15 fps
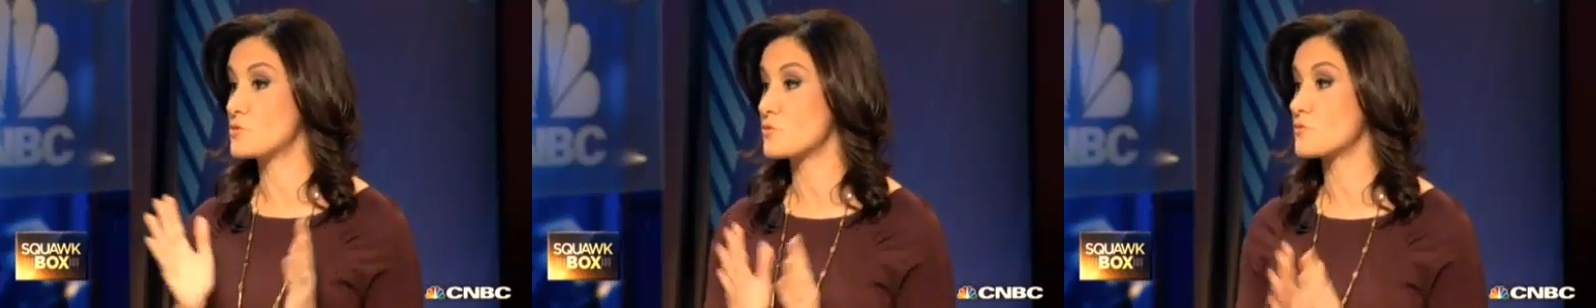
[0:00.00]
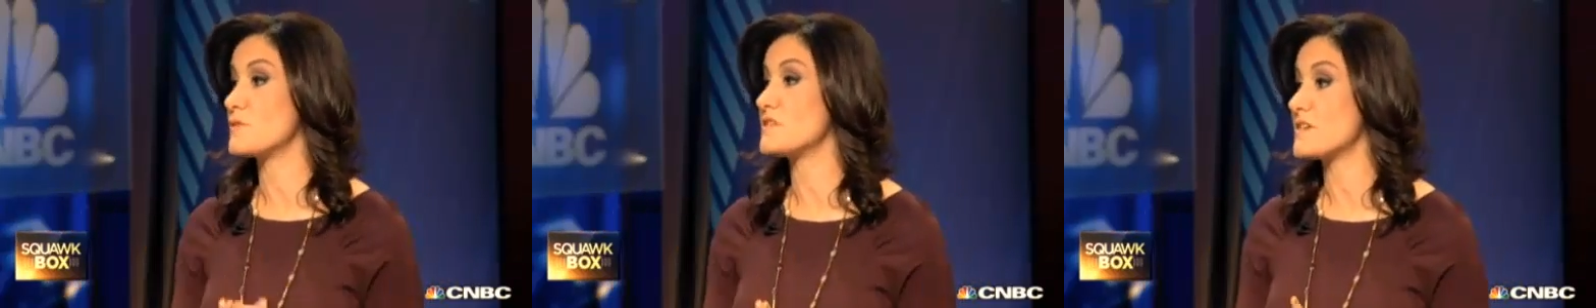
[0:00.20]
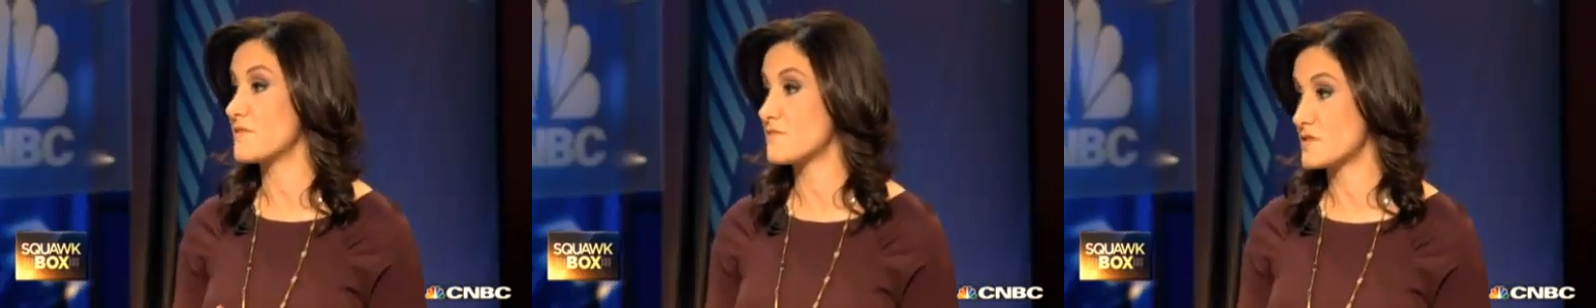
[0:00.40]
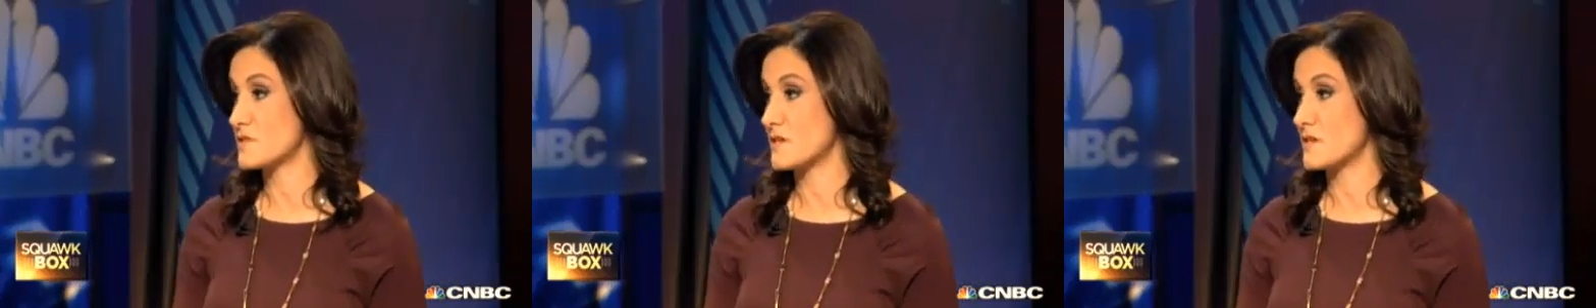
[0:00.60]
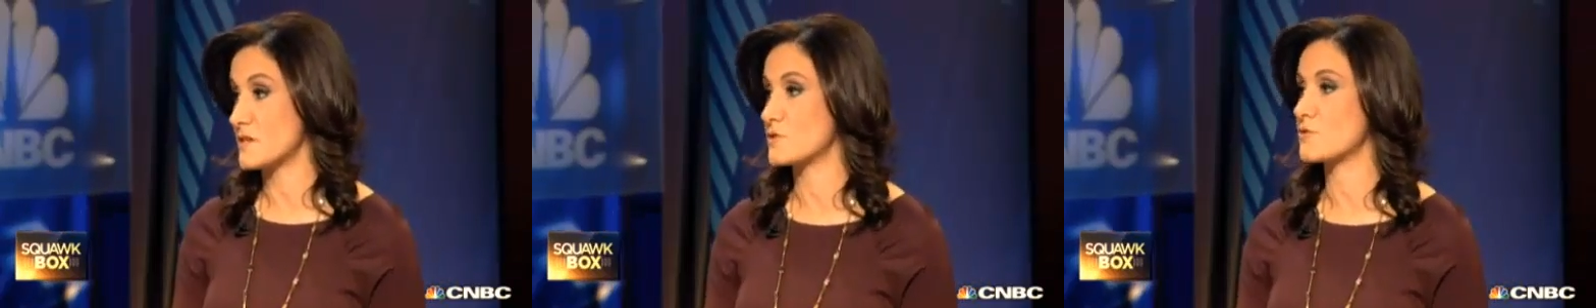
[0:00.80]
which would be
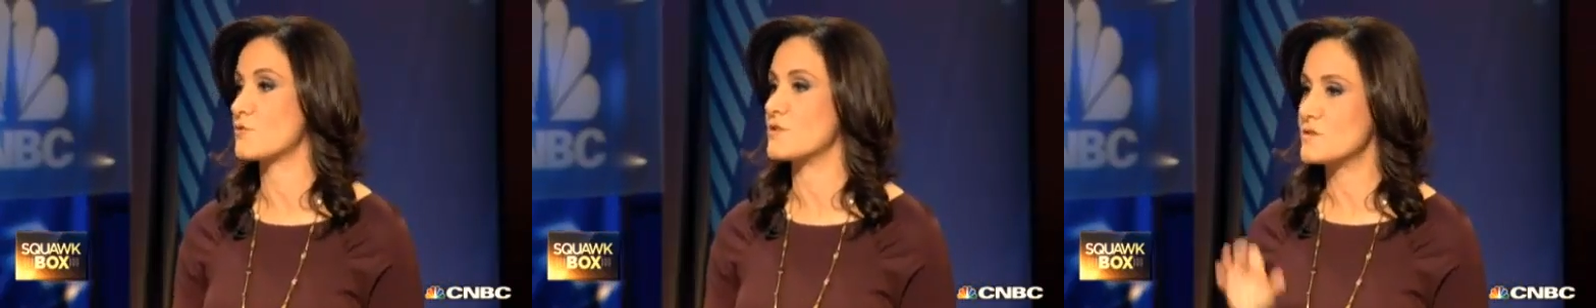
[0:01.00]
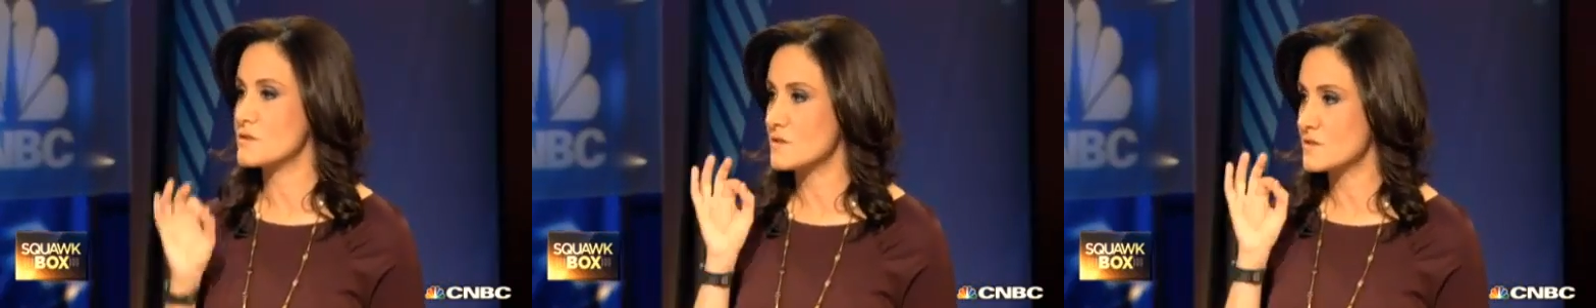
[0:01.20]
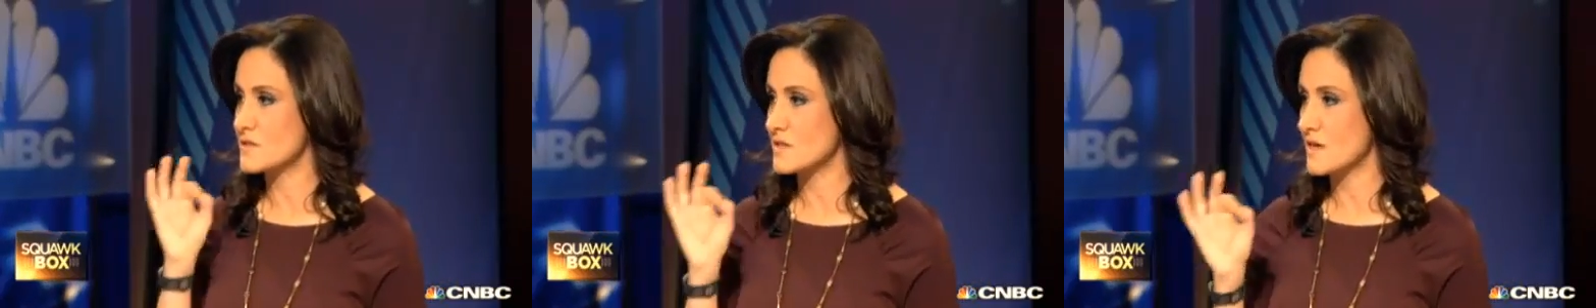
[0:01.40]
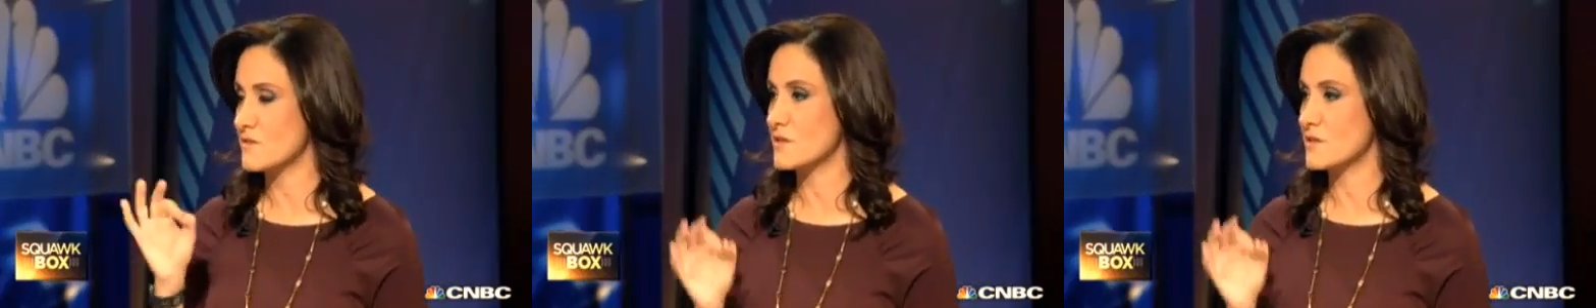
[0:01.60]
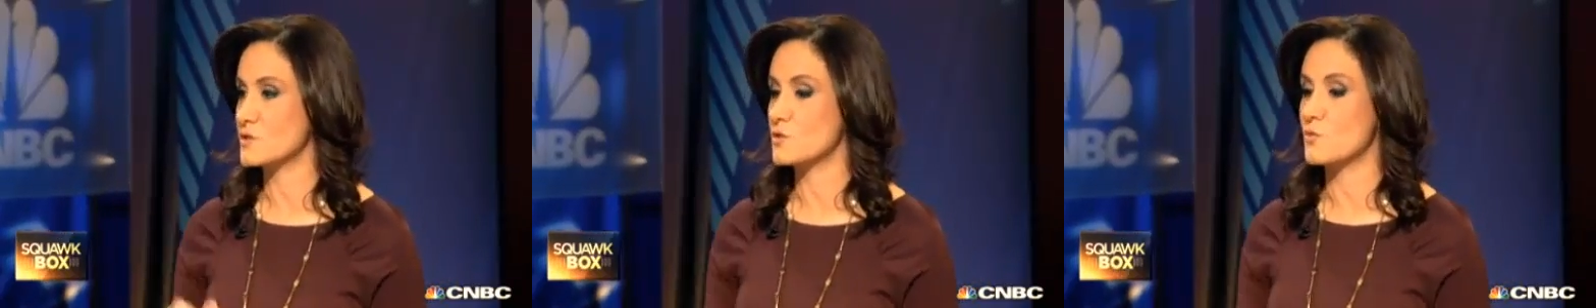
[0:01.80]
devastating to Greece.
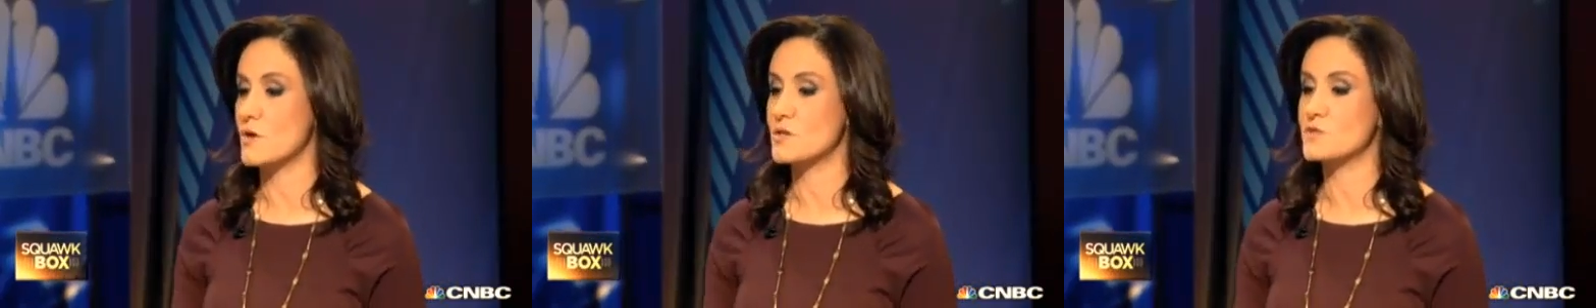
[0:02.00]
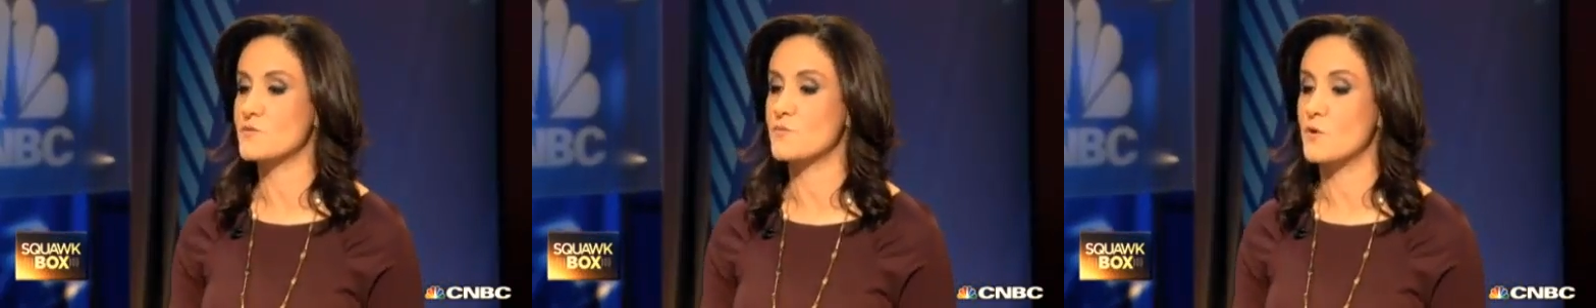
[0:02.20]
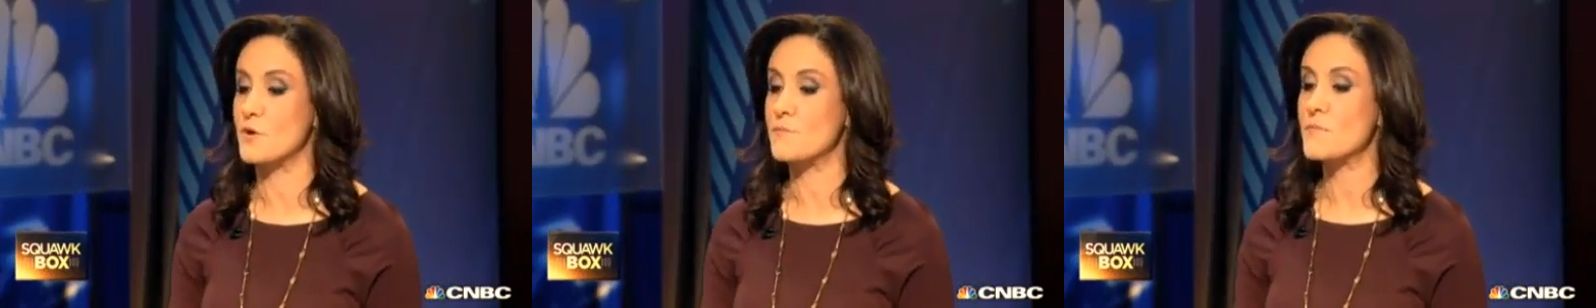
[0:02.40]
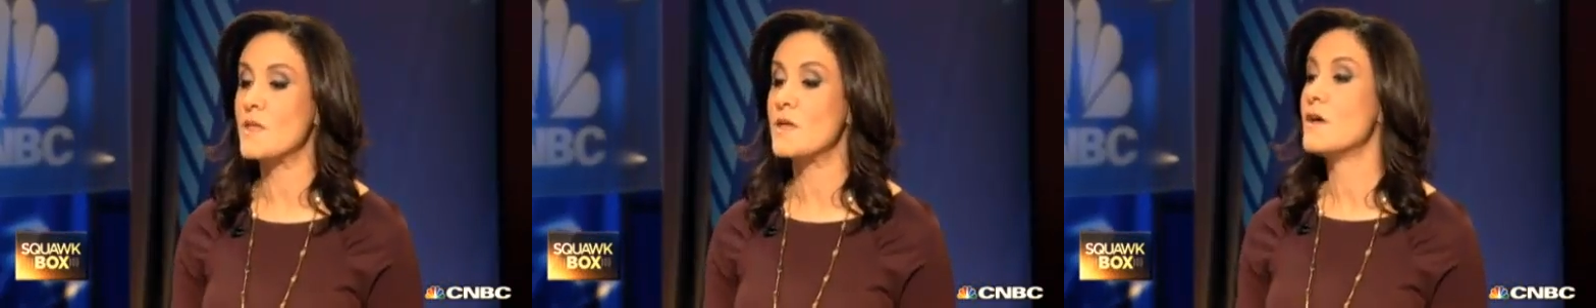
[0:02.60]
Second thing to watch for.